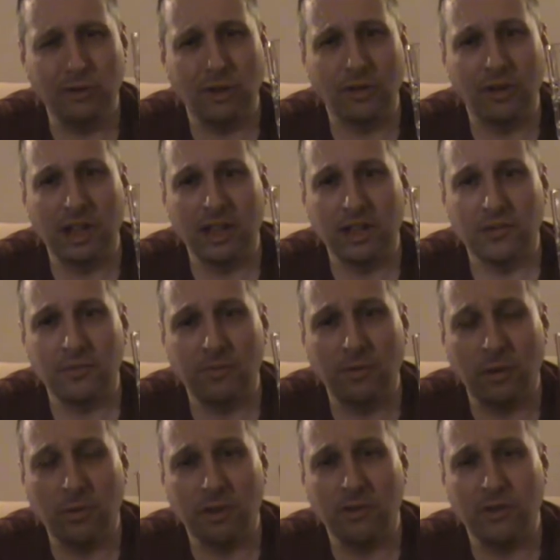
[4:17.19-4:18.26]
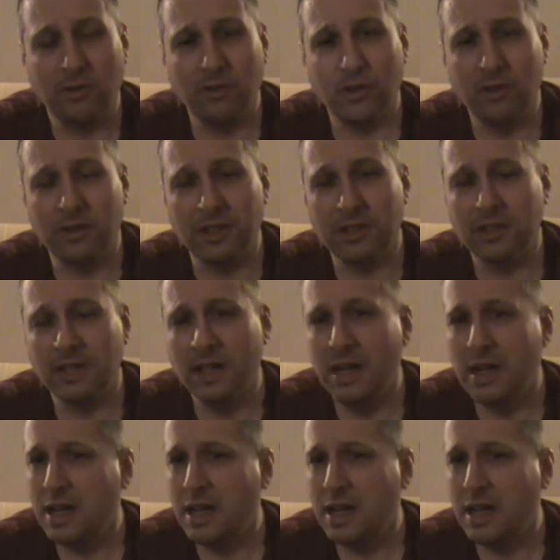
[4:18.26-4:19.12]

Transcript: out there have probably reviewed this,